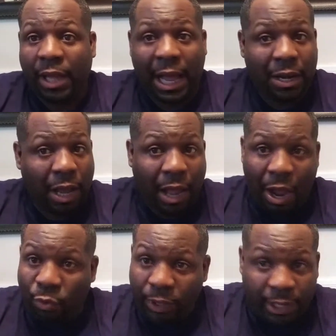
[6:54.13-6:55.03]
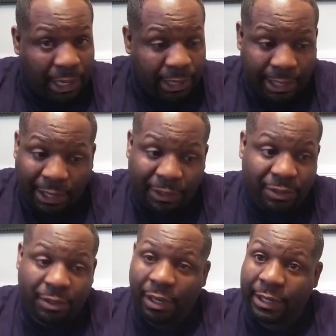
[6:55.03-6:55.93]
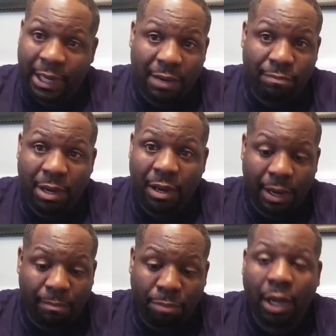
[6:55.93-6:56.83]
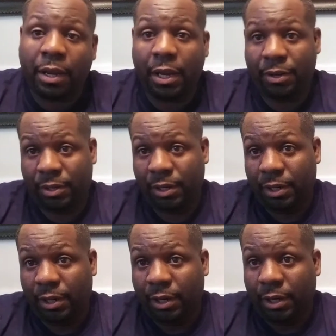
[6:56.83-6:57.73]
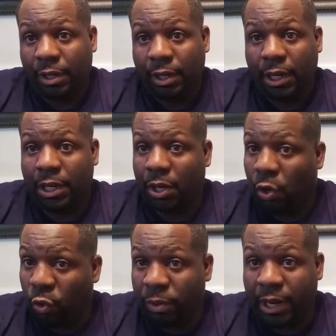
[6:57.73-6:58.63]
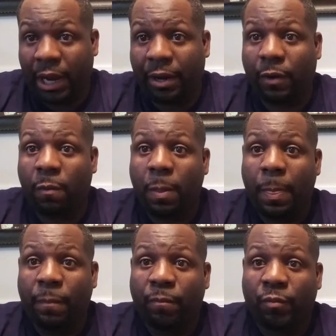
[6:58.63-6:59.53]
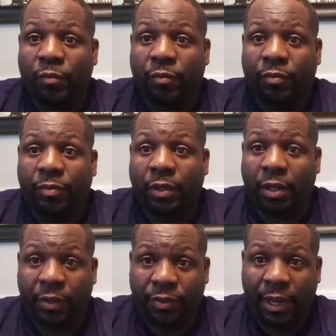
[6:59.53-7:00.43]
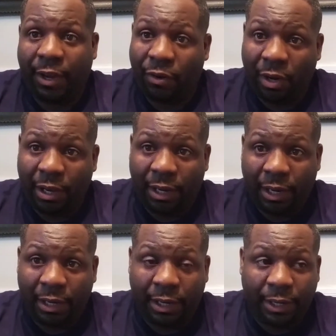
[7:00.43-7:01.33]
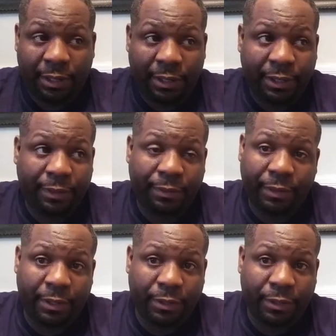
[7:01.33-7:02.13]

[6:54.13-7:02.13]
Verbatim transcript: I, I will not allow this to keep me in bondage and hold me down. understand? And, and, and, and,